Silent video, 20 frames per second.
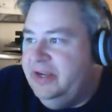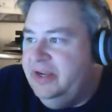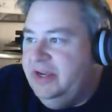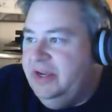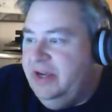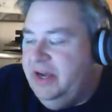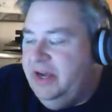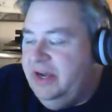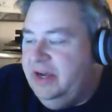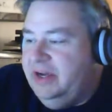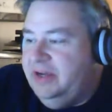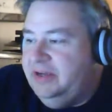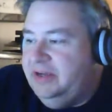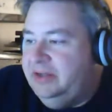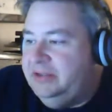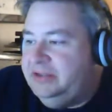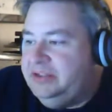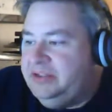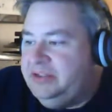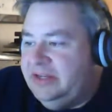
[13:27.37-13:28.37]

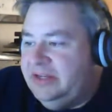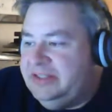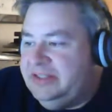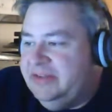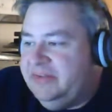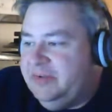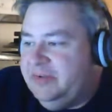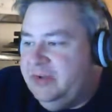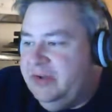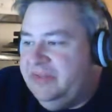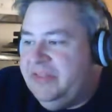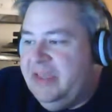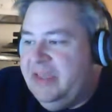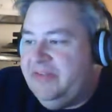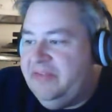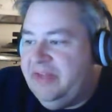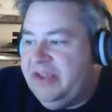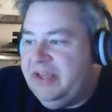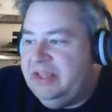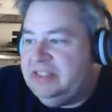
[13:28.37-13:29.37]
trying to see if they have like
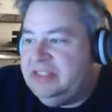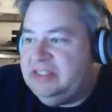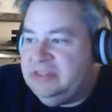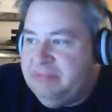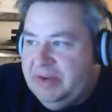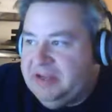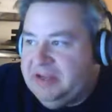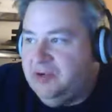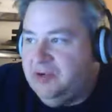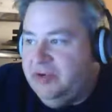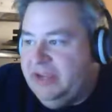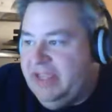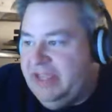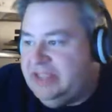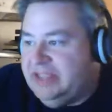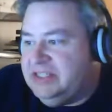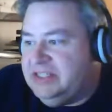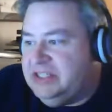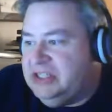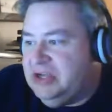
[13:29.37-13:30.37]
a special guest
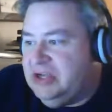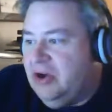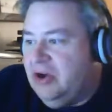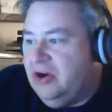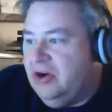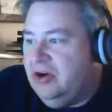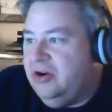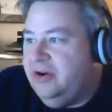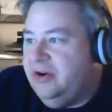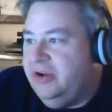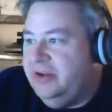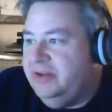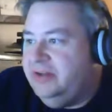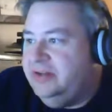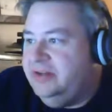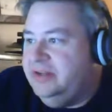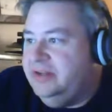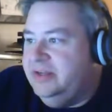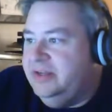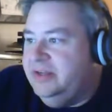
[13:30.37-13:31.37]
star,
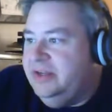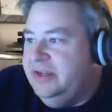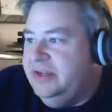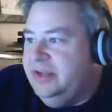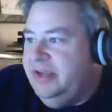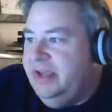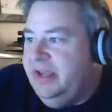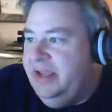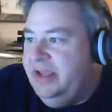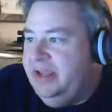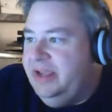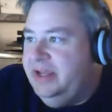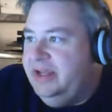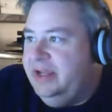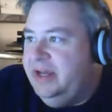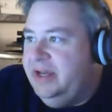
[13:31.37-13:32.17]
and